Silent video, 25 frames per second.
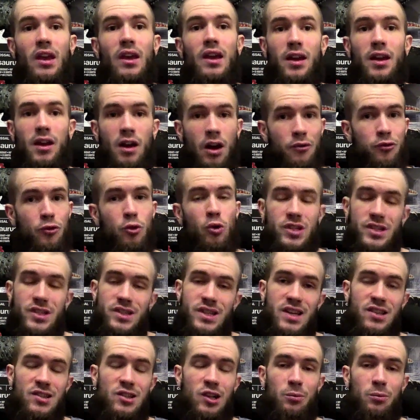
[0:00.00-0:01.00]
of course, it
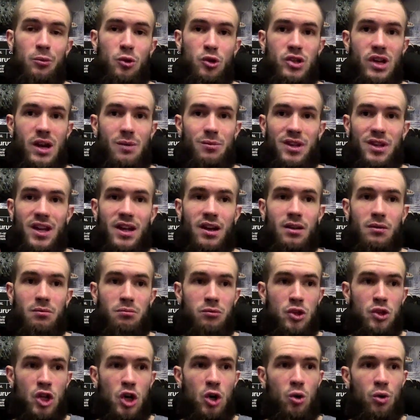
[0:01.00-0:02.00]
takes a lot more time, and I
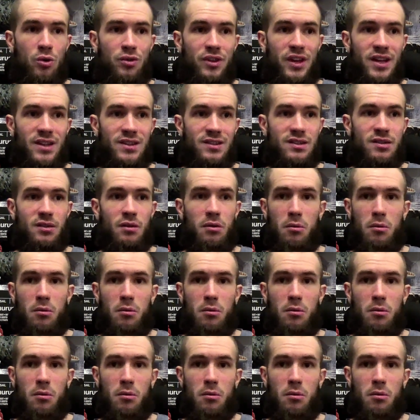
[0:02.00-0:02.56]
know that